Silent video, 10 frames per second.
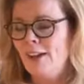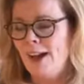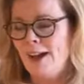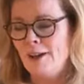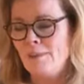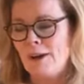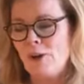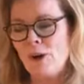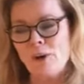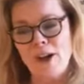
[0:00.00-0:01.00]
Um, I,
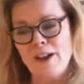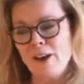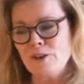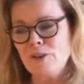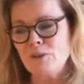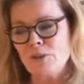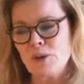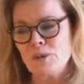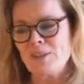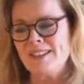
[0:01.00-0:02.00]
I also
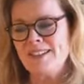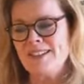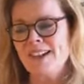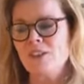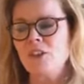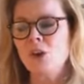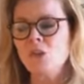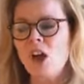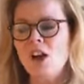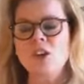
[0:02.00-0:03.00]
wrote this down no
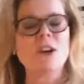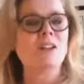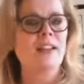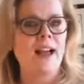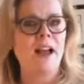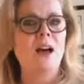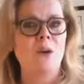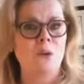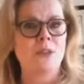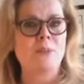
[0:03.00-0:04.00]
longer
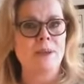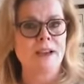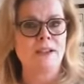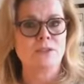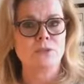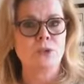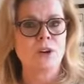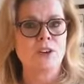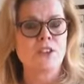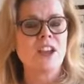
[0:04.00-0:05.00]
allow the back and
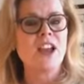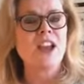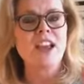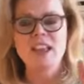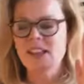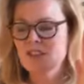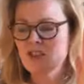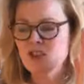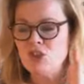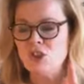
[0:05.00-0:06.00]
forth. It's
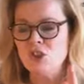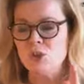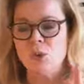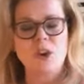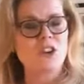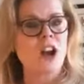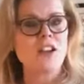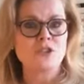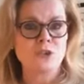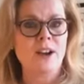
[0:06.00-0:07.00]
do,
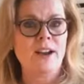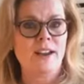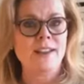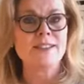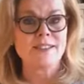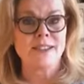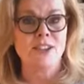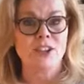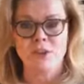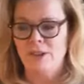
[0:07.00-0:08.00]
not try, said
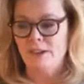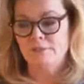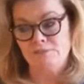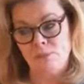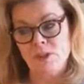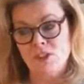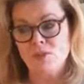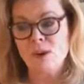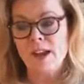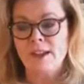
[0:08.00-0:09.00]
Yoda, which is
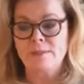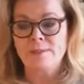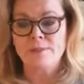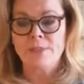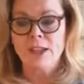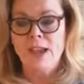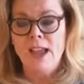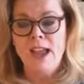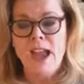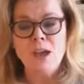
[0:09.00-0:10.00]
right.
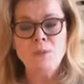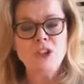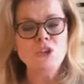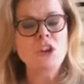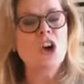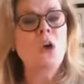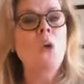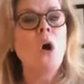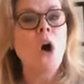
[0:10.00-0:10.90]
And when you go